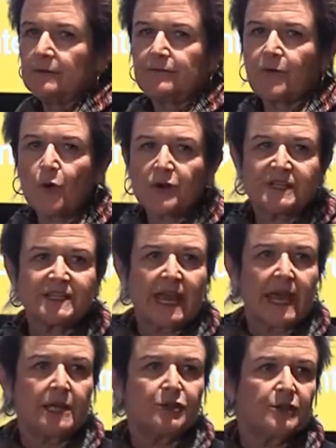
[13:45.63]
four
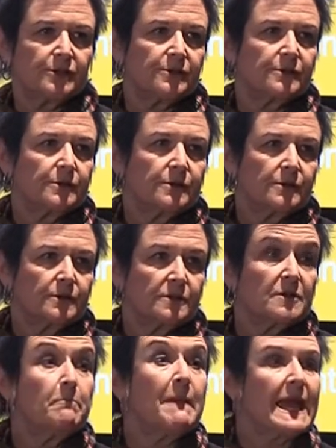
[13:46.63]
stages
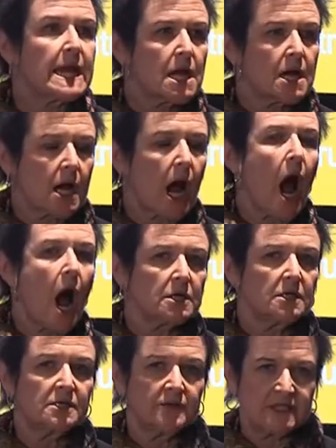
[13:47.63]
to making a
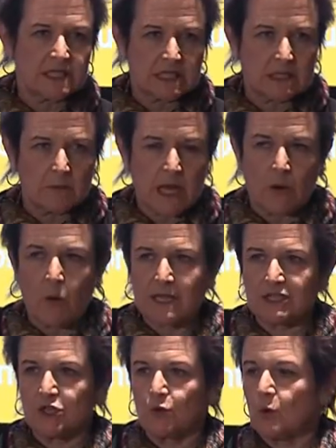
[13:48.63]
cognitive system like
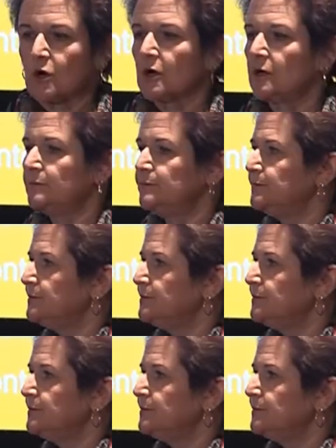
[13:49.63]
Watson work.